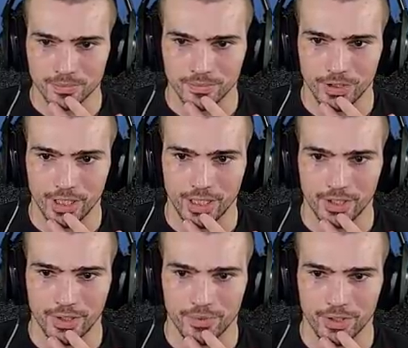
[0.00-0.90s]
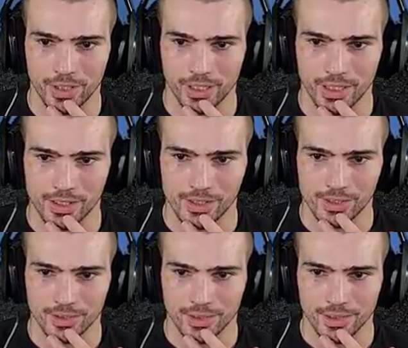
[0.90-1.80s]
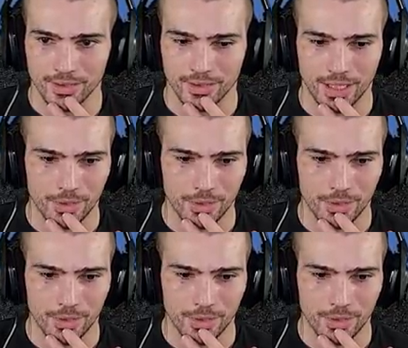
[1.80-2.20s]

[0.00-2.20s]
Very, very nice. Now